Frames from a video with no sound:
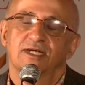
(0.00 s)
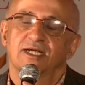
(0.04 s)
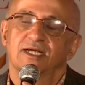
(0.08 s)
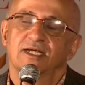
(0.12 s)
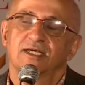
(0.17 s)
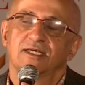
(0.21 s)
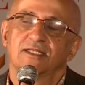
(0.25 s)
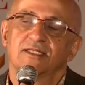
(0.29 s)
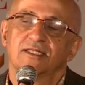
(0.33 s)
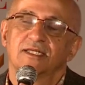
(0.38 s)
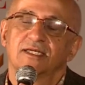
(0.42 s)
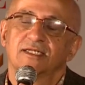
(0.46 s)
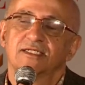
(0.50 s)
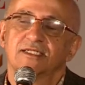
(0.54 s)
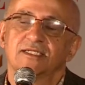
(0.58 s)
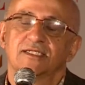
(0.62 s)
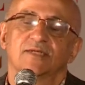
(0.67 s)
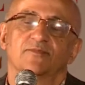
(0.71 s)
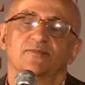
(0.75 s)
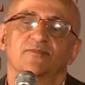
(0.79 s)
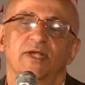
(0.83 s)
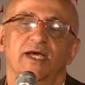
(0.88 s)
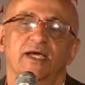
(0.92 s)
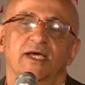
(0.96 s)
And then she
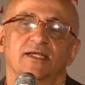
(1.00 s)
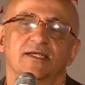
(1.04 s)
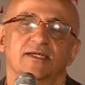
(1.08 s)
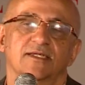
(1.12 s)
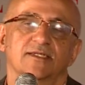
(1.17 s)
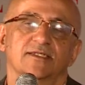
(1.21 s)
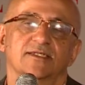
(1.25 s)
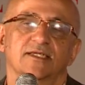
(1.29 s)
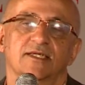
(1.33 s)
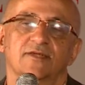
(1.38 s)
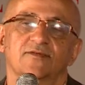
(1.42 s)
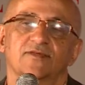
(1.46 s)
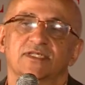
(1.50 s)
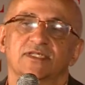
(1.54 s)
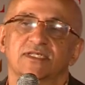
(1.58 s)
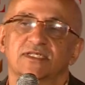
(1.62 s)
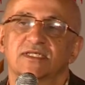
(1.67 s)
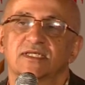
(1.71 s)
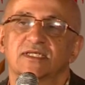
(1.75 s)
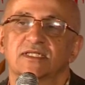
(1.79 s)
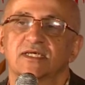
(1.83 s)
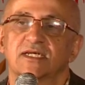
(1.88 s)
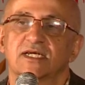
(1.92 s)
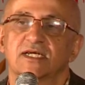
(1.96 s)
replied herself, she
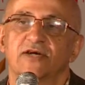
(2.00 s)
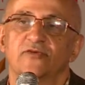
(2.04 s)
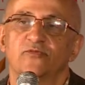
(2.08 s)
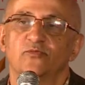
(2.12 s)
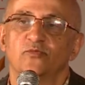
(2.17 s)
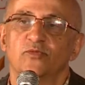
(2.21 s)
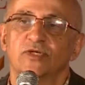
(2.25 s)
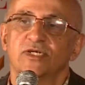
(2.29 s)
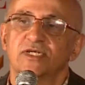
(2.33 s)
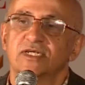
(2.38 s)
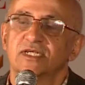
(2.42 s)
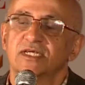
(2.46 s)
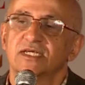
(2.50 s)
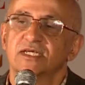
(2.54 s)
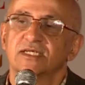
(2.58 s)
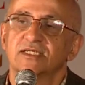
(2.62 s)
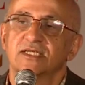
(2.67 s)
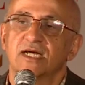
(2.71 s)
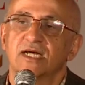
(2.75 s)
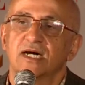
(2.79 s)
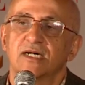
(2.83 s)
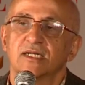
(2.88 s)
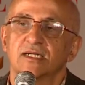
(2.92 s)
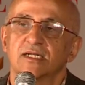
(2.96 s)
said, the government
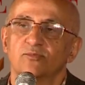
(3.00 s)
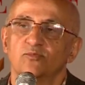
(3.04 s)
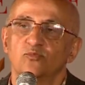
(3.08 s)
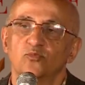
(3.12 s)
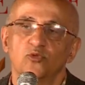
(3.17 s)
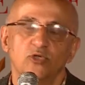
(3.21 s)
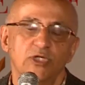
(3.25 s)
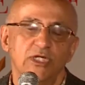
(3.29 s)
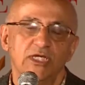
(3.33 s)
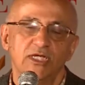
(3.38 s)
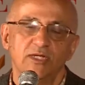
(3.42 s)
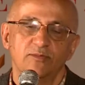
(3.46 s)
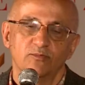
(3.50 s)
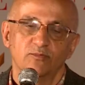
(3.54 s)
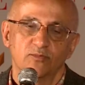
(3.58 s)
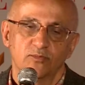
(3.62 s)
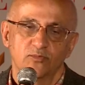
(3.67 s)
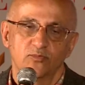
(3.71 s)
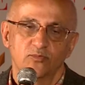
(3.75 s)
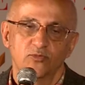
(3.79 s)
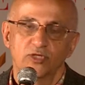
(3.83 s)
is our munim.